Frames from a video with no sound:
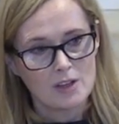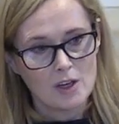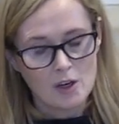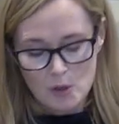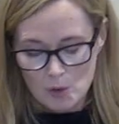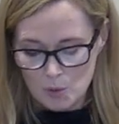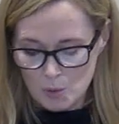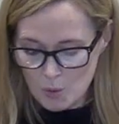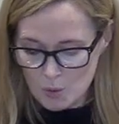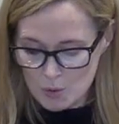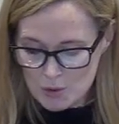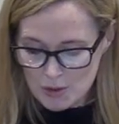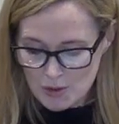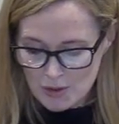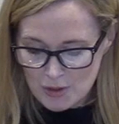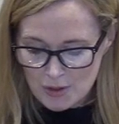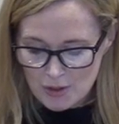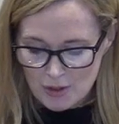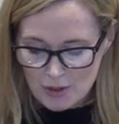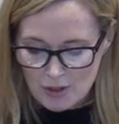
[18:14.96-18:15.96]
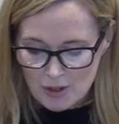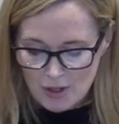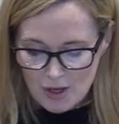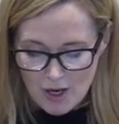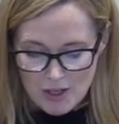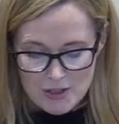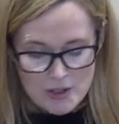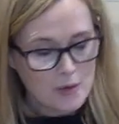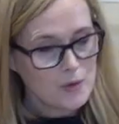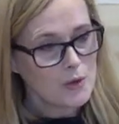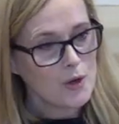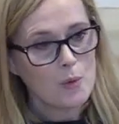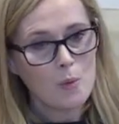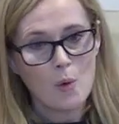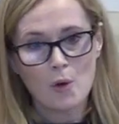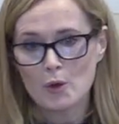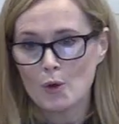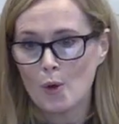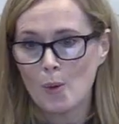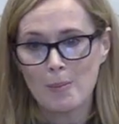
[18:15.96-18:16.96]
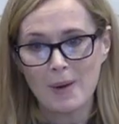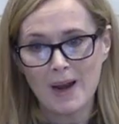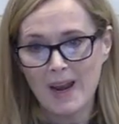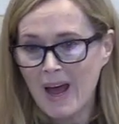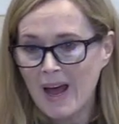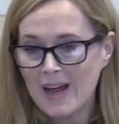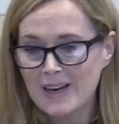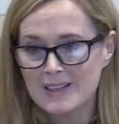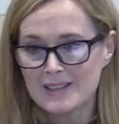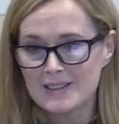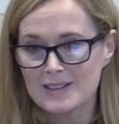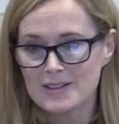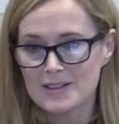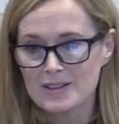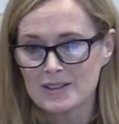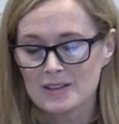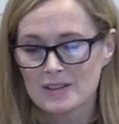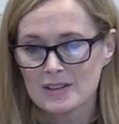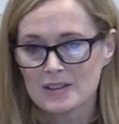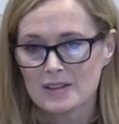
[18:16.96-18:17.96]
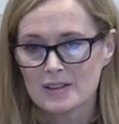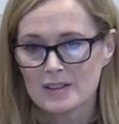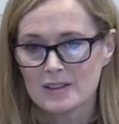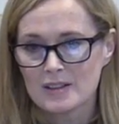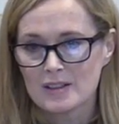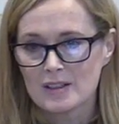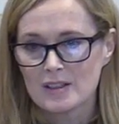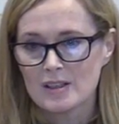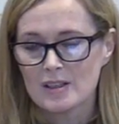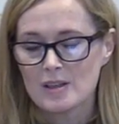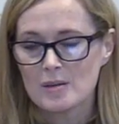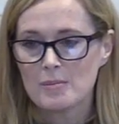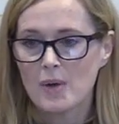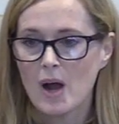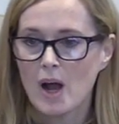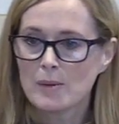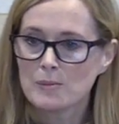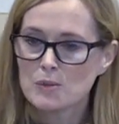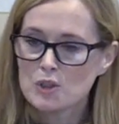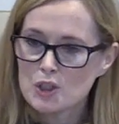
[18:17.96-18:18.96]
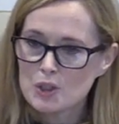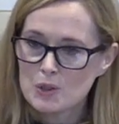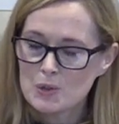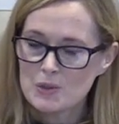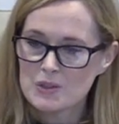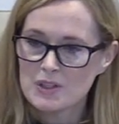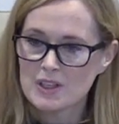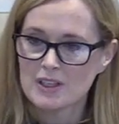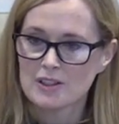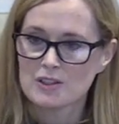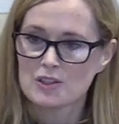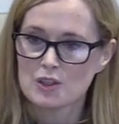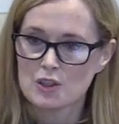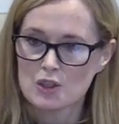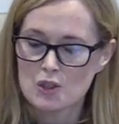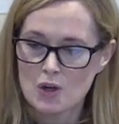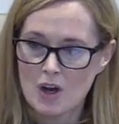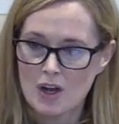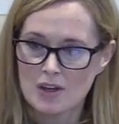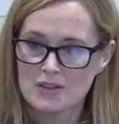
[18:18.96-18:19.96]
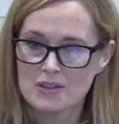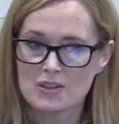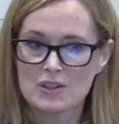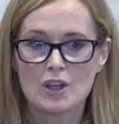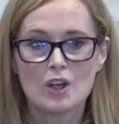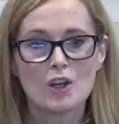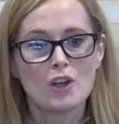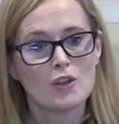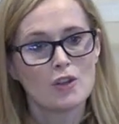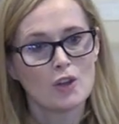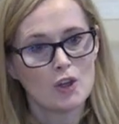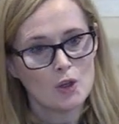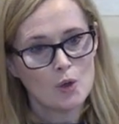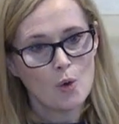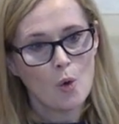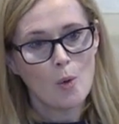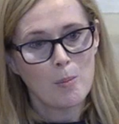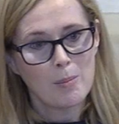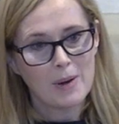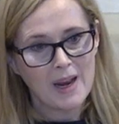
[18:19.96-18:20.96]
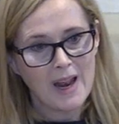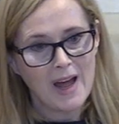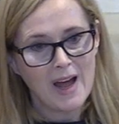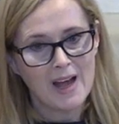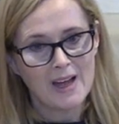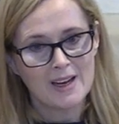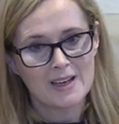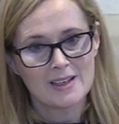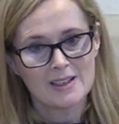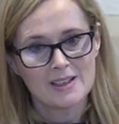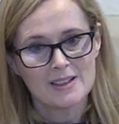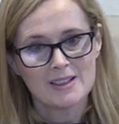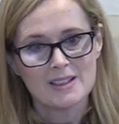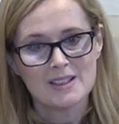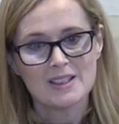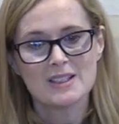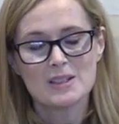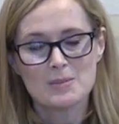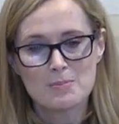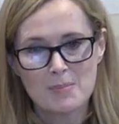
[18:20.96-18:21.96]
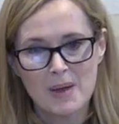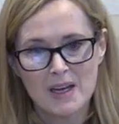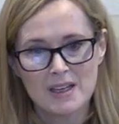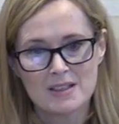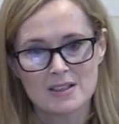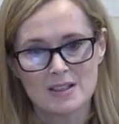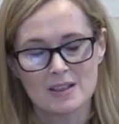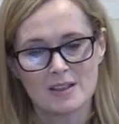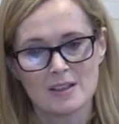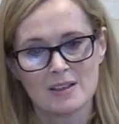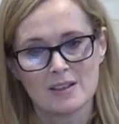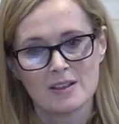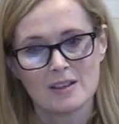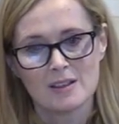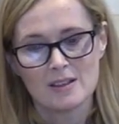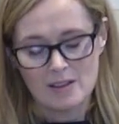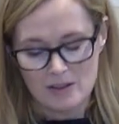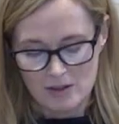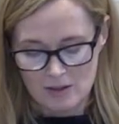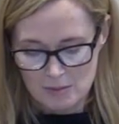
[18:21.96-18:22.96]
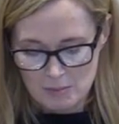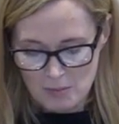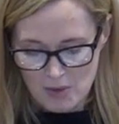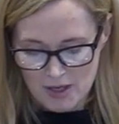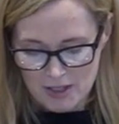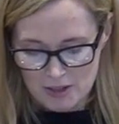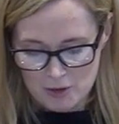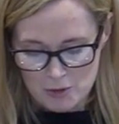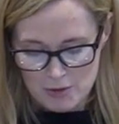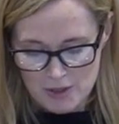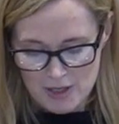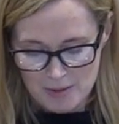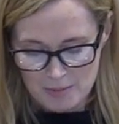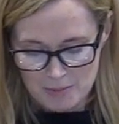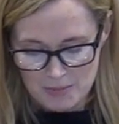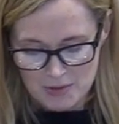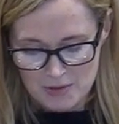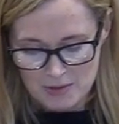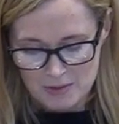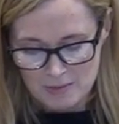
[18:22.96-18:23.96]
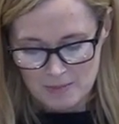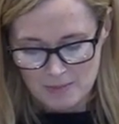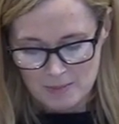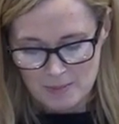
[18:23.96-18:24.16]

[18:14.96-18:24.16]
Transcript: Lord, I don't know what your plan is but I'm choosing to trust that your plan is better than my dreams.